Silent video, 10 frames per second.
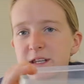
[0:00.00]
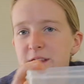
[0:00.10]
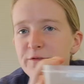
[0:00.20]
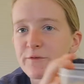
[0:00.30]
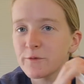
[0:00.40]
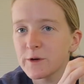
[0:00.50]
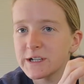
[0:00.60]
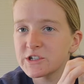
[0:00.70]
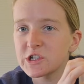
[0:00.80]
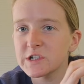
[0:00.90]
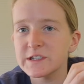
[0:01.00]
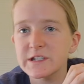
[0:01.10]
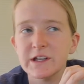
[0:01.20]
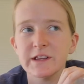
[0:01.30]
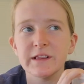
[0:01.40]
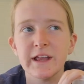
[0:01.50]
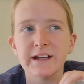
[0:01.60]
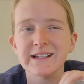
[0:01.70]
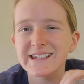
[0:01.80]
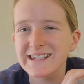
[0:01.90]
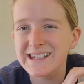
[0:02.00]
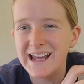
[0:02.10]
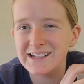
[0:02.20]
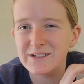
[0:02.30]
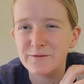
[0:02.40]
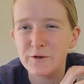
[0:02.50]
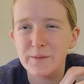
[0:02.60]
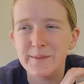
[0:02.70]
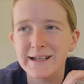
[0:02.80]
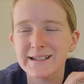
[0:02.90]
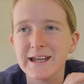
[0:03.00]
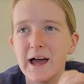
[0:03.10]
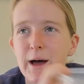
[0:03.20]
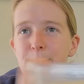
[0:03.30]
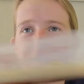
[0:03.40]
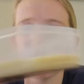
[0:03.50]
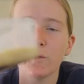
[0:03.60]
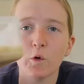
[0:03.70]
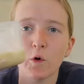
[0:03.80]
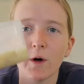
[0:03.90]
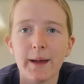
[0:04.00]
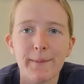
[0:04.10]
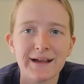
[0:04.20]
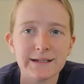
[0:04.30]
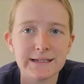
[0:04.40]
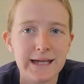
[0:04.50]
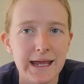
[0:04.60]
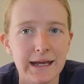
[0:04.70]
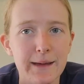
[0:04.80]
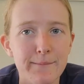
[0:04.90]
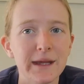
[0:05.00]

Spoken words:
in the fridge just to let it set for a bit, for about 10